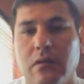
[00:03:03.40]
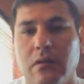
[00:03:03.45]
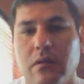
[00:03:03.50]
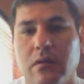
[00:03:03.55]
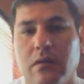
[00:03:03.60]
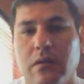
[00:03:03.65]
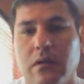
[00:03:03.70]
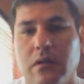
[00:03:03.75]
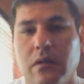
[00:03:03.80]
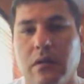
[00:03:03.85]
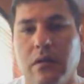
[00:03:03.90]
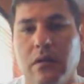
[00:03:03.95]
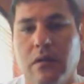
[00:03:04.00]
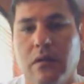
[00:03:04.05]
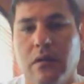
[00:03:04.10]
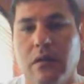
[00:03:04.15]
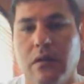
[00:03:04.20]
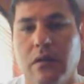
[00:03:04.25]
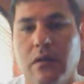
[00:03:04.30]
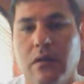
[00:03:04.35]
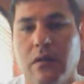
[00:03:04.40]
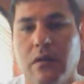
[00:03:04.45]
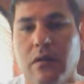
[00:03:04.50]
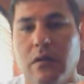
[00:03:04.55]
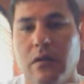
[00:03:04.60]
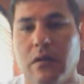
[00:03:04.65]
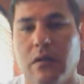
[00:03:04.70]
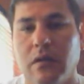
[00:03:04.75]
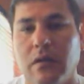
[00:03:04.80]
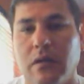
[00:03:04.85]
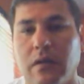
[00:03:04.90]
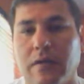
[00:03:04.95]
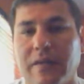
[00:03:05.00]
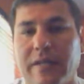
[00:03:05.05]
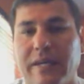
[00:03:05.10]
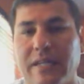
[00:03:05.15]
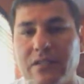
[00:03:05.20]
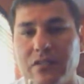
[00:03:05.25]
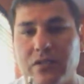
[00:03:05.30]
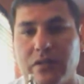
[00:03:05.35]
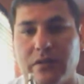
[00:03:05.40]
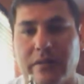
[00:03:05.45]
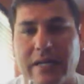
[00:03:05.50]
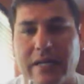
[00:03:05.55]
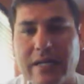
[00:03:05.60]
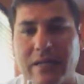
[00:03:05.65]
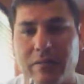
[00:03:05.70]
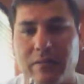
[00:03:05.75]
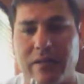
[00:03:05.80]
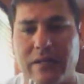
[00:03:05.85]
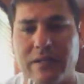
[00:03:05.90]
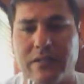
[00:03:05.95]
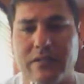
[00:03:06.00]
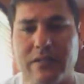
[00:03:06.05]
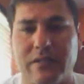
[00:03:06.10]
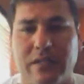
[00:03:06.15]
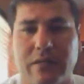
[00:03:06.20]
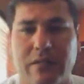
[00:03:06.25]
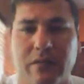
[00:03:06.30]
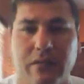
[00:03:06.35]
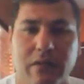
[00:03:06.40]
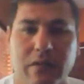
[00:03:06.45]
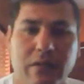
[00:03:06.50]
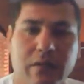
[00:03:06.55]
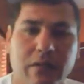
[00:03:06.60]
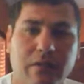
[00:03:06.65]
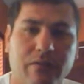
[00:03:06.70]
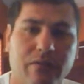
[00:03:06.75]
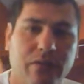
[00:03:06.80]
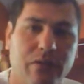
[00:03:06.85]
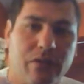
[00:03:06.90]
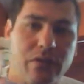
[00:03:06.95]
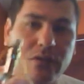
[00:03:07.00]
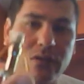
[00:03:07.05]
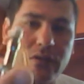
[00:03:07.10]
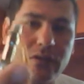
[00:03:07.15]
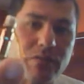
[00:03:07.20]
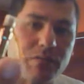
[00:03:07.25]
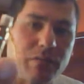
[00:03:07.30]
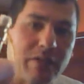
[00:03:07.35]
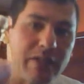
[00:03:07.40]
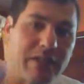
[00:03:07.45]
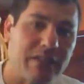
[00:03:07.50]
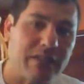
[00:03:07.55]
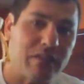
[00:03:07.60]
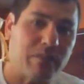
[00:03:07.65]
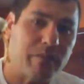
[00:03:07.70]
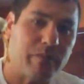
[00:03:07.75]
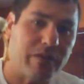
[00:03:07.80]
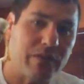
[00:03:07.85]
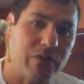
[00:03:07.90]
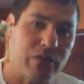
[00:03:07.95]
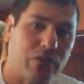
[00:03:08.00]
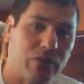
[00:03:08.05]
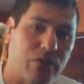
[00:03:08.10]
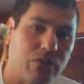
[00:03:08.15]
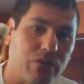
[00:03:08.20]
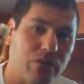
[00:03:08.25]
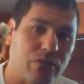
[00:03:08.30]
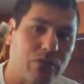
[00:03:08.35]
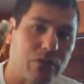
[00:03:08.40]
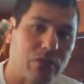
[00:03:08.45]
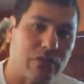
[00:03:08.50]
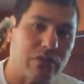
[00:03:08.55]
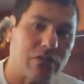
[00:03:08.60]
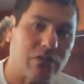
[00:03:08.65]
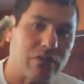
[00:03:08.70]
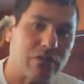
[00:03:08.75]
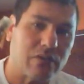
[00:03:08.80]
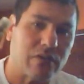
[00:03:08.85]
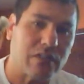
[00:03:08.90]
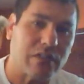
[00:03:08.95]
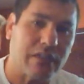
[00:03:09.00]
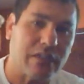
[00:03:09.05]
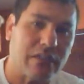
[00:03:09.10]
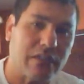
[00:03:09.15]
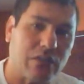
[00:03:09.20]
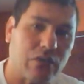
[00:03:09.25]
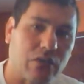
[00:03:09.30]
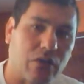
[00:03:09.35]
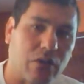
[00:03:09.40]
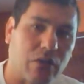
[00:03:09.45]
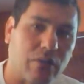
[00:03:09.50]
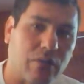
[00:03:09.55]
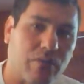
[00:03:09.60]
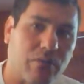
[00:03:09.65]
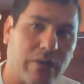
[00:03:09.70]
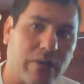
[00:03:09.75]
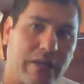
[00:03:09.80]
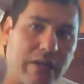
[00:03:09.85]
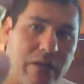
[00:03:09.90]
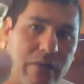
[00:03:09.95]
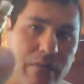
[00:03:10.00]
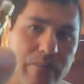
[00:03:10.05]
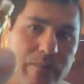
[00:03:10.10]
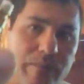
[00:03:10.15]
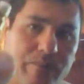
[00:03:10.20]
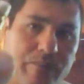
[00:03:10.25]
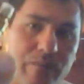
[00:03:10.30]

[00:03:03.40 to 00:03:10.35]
See? And that's your atomizer. Now, if you notice, mine's been used, so it's kind of dark brown.